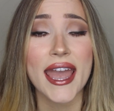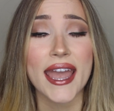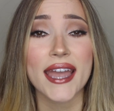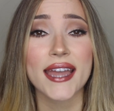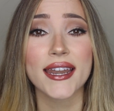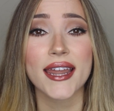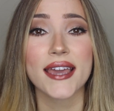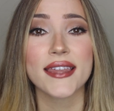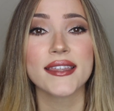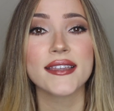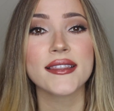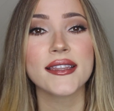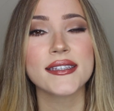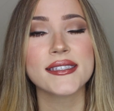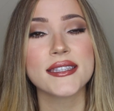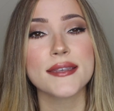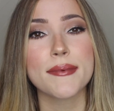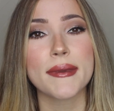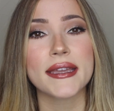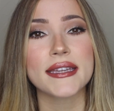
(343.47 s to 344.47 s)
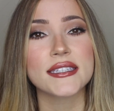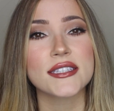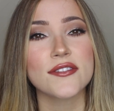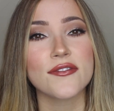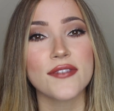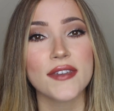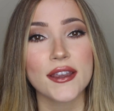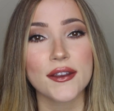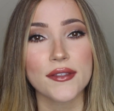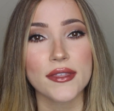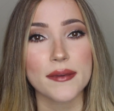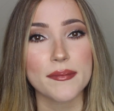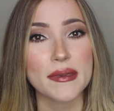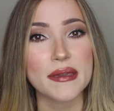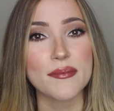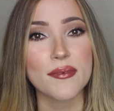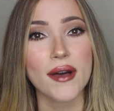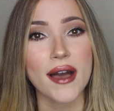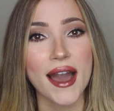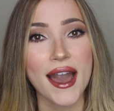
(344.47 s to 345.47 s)
and I think that's the biggest fear that
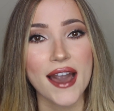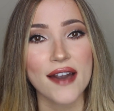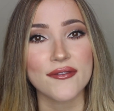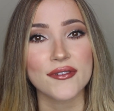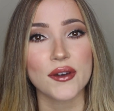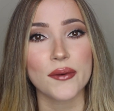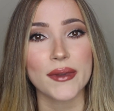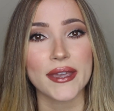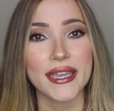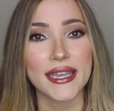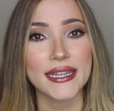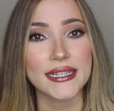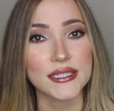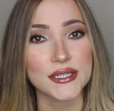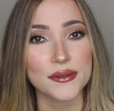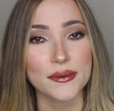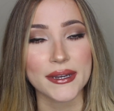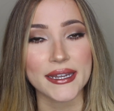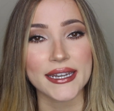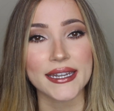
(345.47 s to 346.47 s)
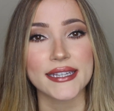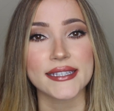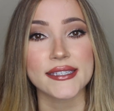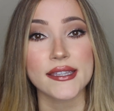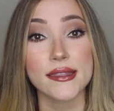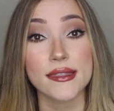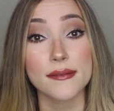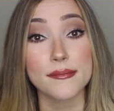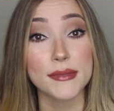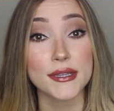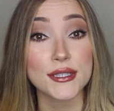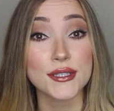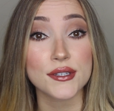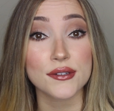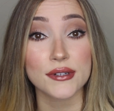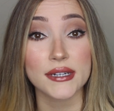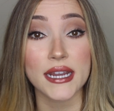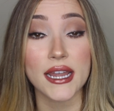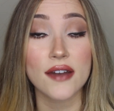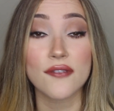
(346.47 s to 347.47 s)
people have going into it is the
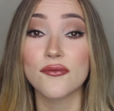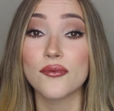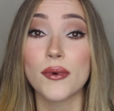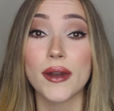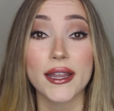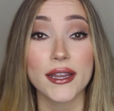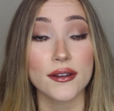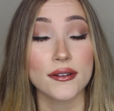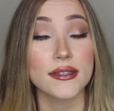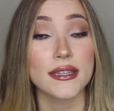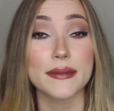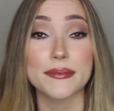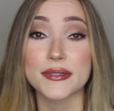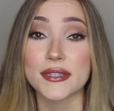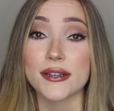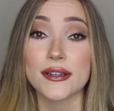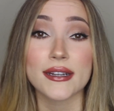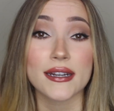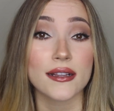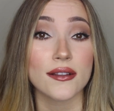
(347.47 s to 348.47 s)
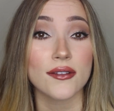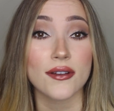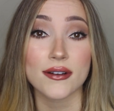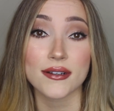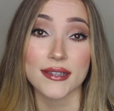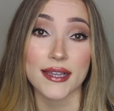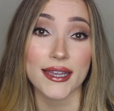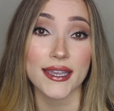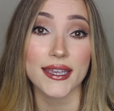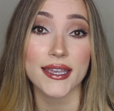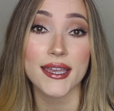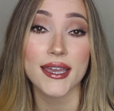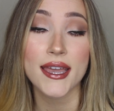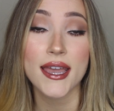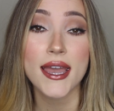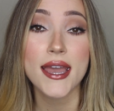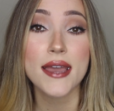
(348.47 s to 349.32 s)
mystery of what your lips are going to look like,